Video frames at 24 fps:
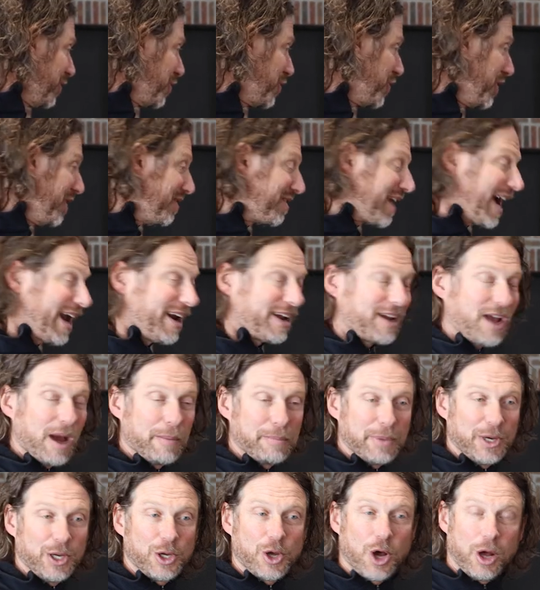She's got a
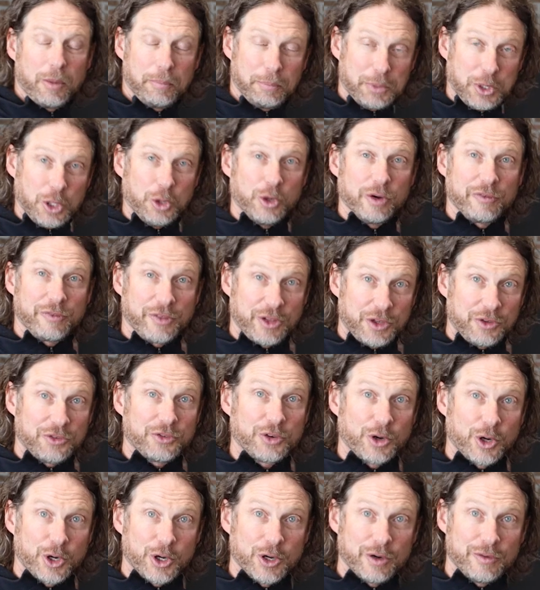company called Beautifully
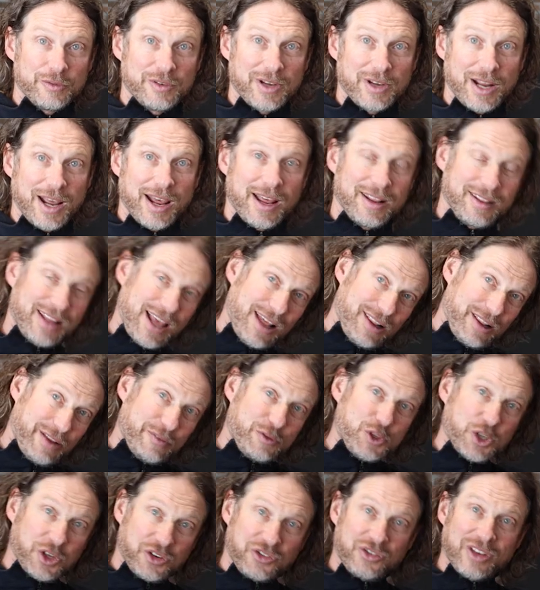Served, and they
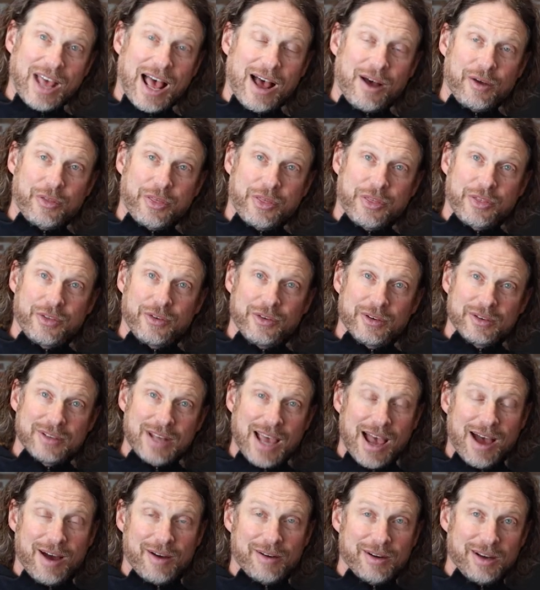live just south
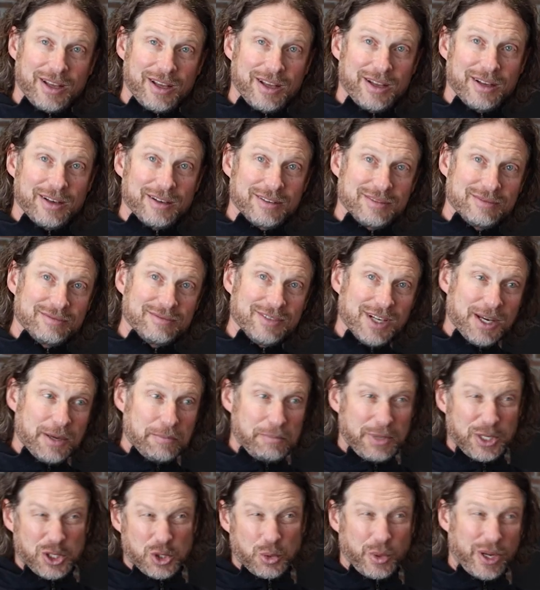down in
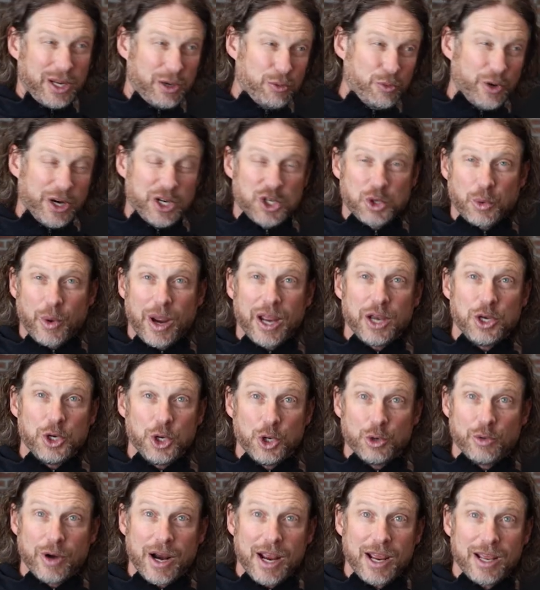between Ridgeway and
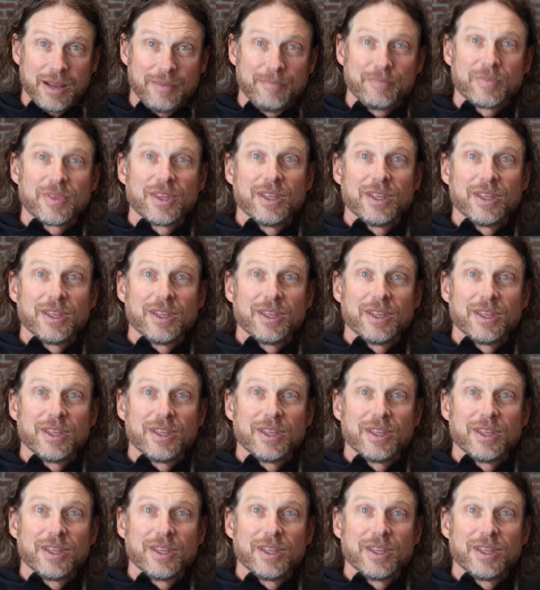Uray.